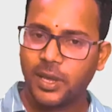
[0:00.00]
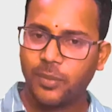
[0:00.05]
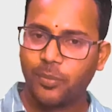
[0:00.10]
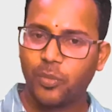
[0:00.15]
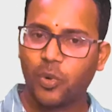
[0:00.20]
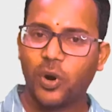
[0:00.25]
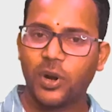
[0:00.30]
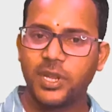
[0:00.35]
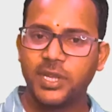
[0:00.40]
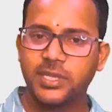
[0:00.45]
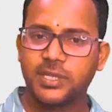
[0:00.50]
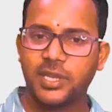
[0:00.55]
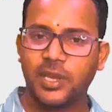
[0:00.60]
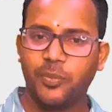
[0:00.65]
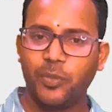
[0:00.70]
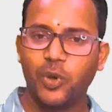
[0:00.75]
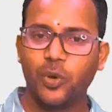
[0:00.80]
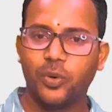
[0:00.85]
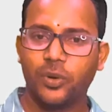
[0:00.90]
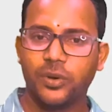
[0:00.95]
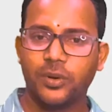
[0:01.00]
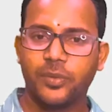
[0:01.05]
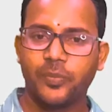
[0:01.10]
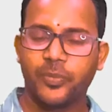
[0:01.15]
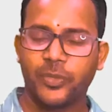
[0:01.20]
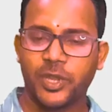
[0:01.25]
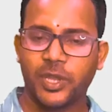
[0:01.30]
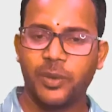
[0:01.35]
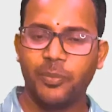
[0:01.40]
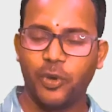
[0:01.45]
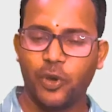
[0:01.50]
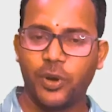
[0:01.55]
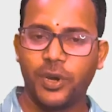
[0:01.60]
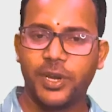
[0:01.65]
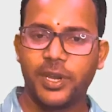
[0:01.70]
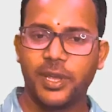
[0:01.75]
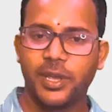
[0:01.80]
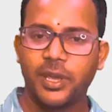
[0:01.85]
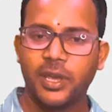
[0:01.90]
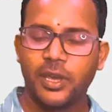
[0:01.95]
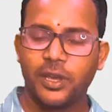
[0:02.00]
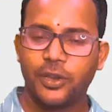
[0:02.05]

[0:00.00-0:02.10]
body's immunity.